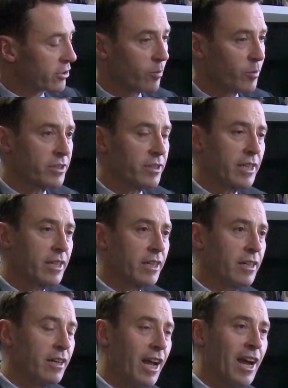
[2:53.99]
It's almost like
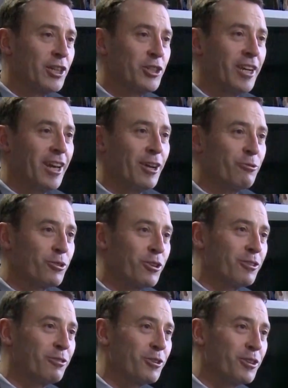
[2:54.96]
a hashtag
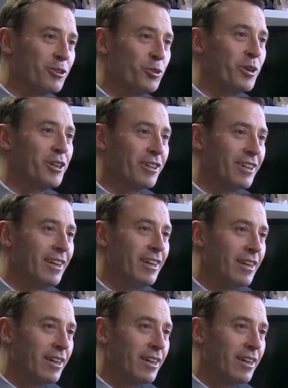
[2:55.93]
for Twitter